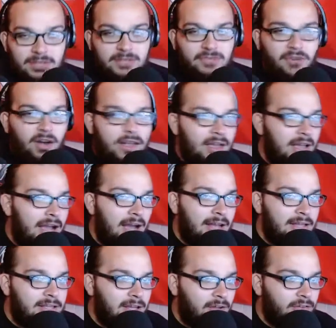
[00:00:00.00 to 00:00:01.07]
fucking guy
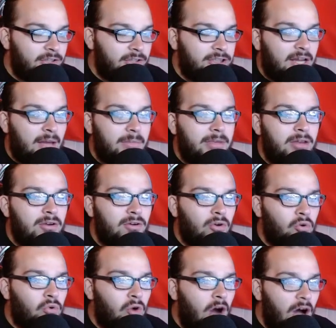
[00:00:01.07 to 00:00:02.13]
on television. I mean,
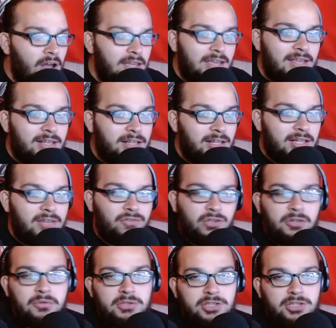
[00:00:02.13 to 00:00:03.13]
Raw in Cleveland was a